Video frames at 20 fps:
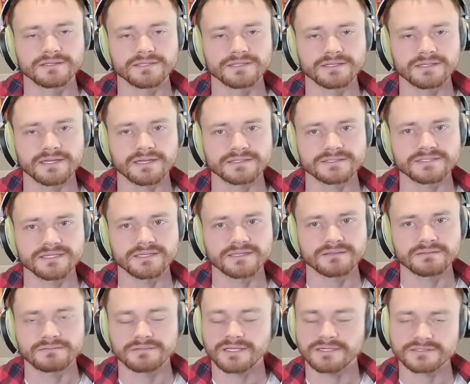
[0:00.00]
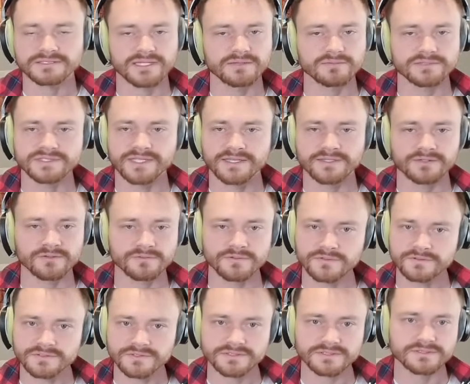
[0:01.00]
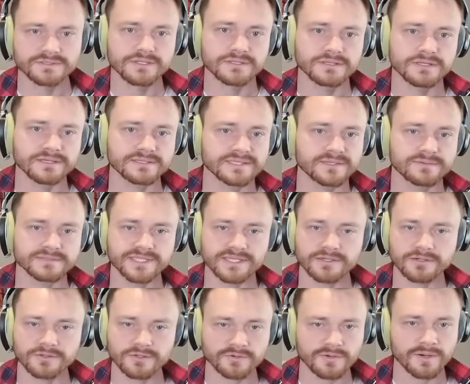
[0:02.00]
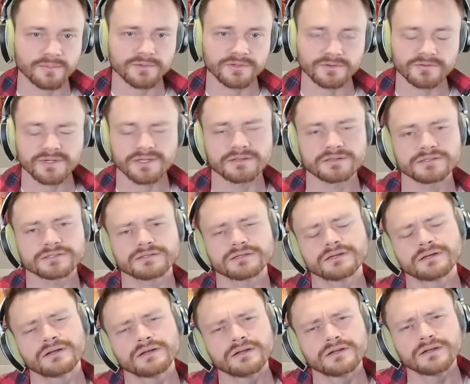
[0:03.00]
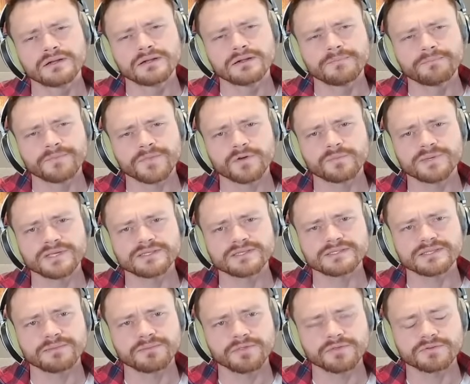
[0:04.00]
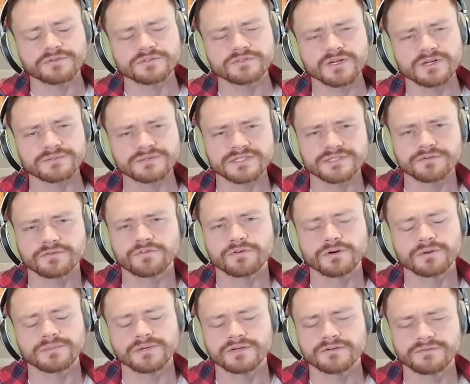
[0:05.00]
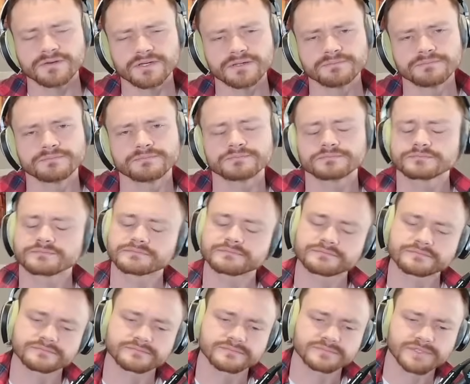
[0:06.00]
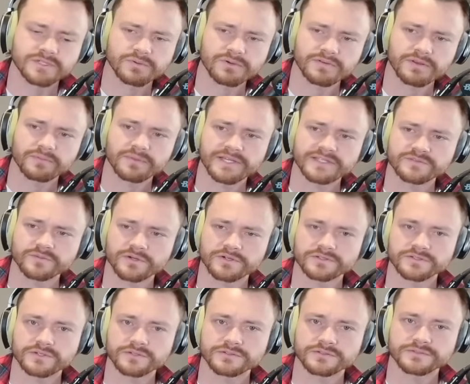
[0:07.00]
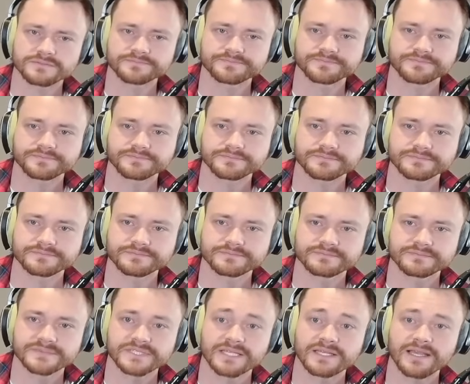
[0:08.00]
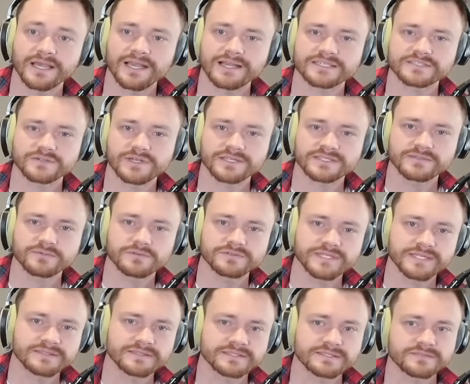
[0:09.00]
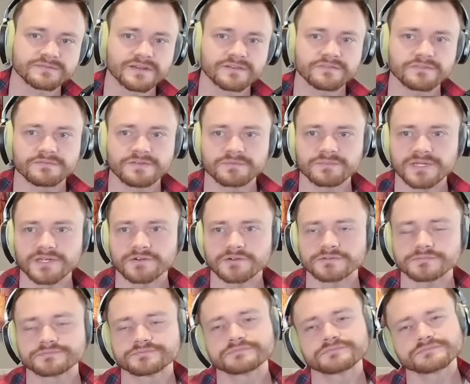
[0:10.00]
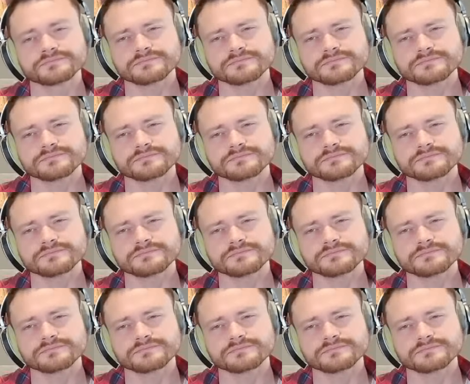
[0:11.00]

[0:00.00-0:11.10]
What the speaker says: Yeah, Lockdown will take the Roots. Lockdown will take all the crap on the ground. There'll be some 3-drops in the form of, what are that Planeswalker's called? Actually won't take this. 5 mana card.